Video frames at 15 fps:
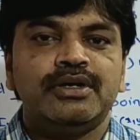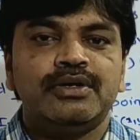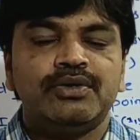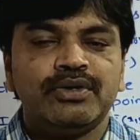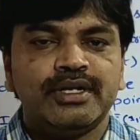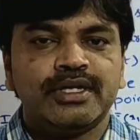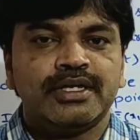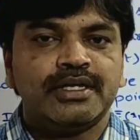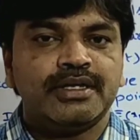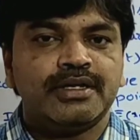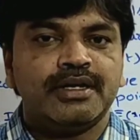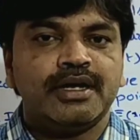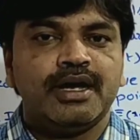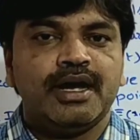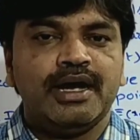
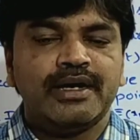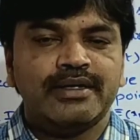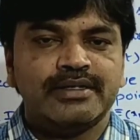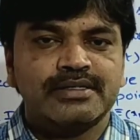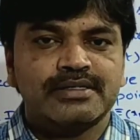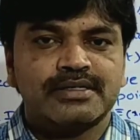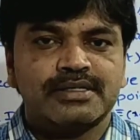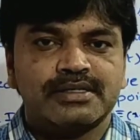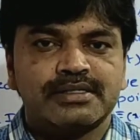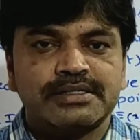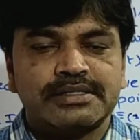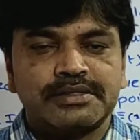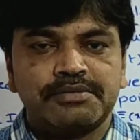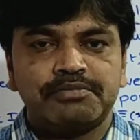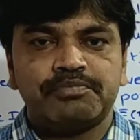Today, I
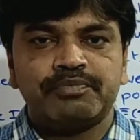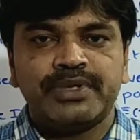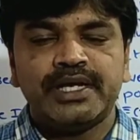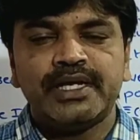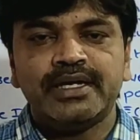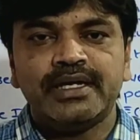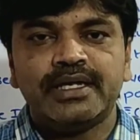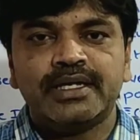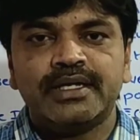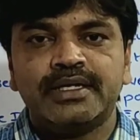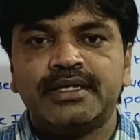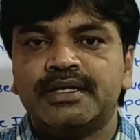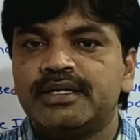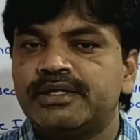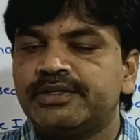discuss
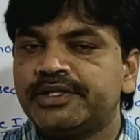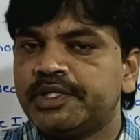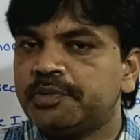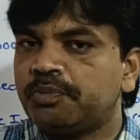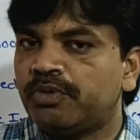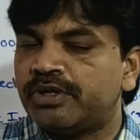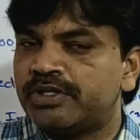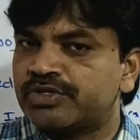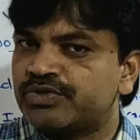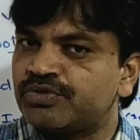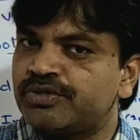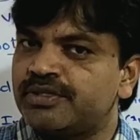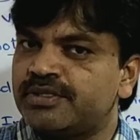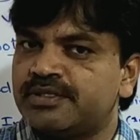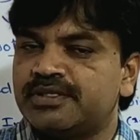mainly 3 points,
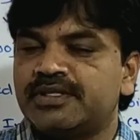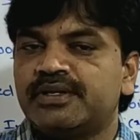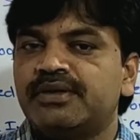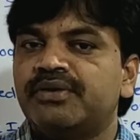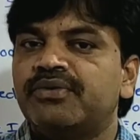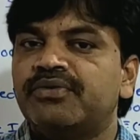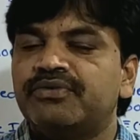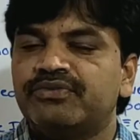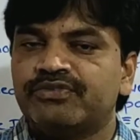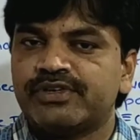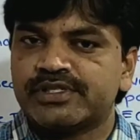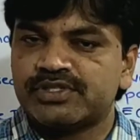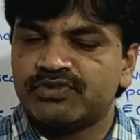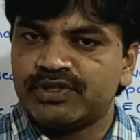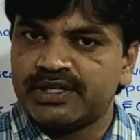students.
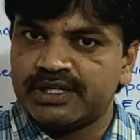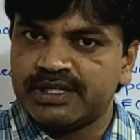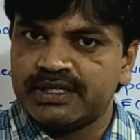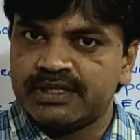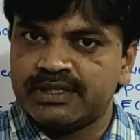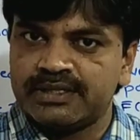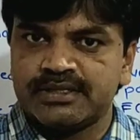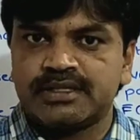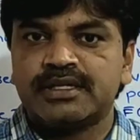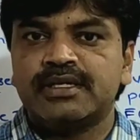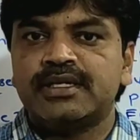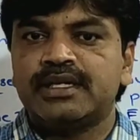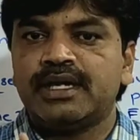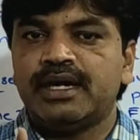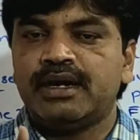First one is
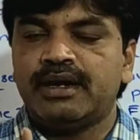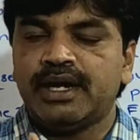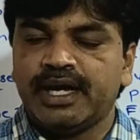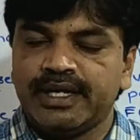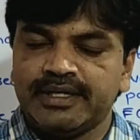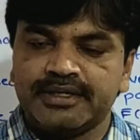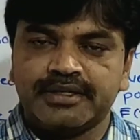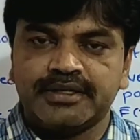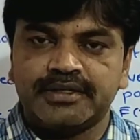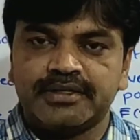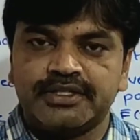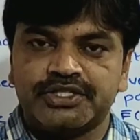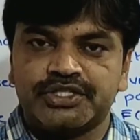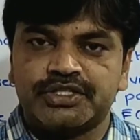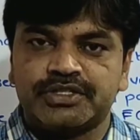line
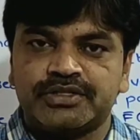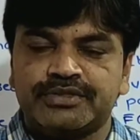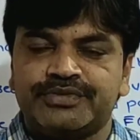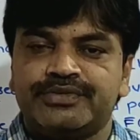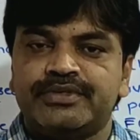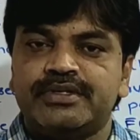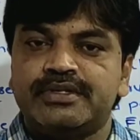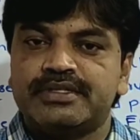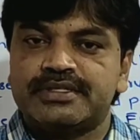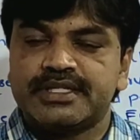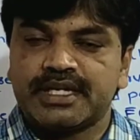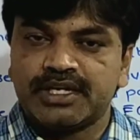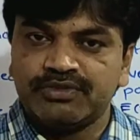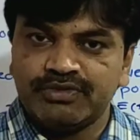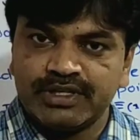integration.
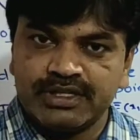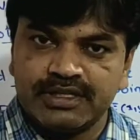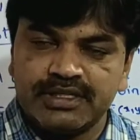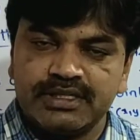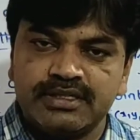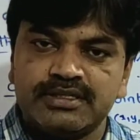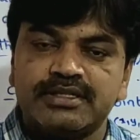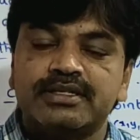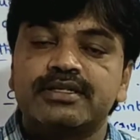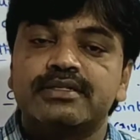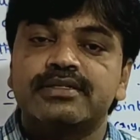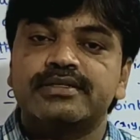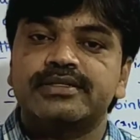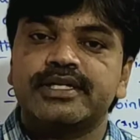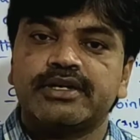Second one is
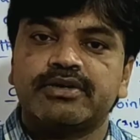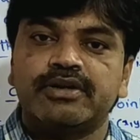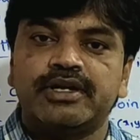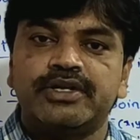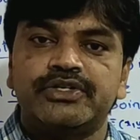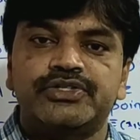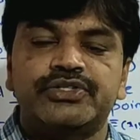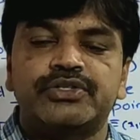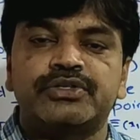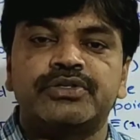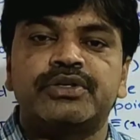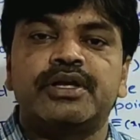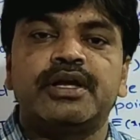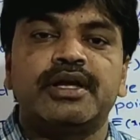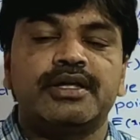
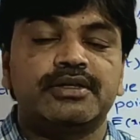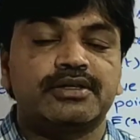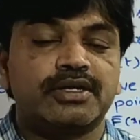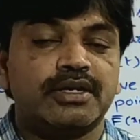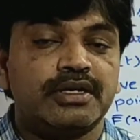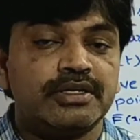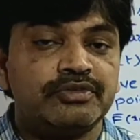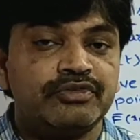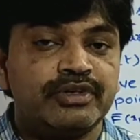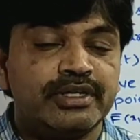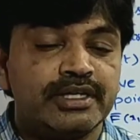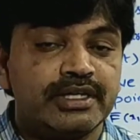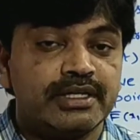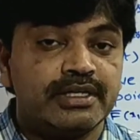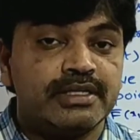circulation. And third
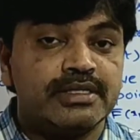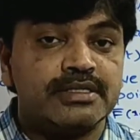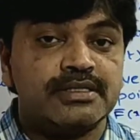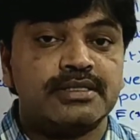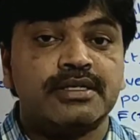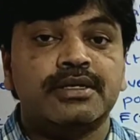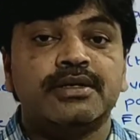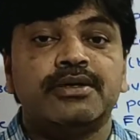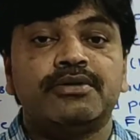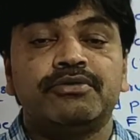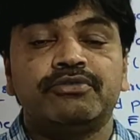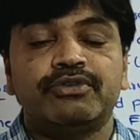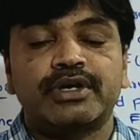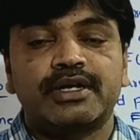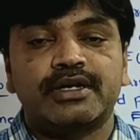one is
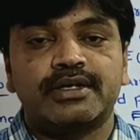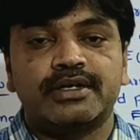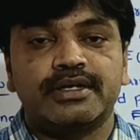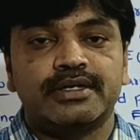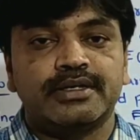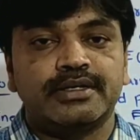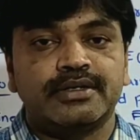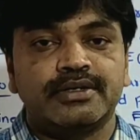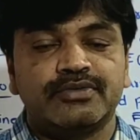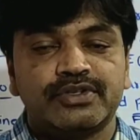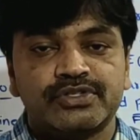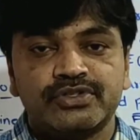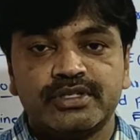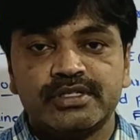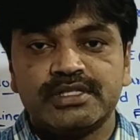work done.
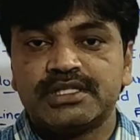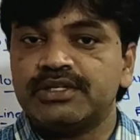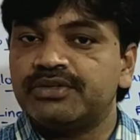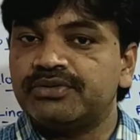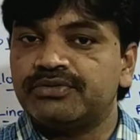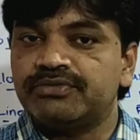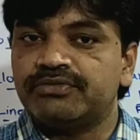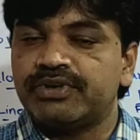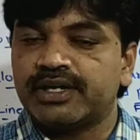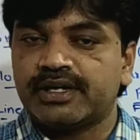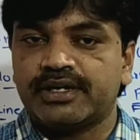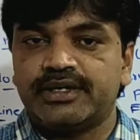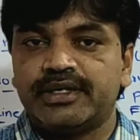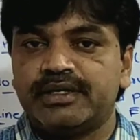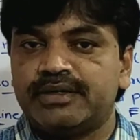What, students?
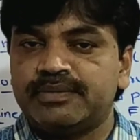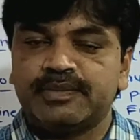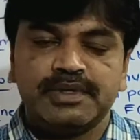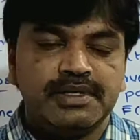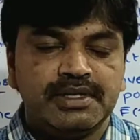Work done.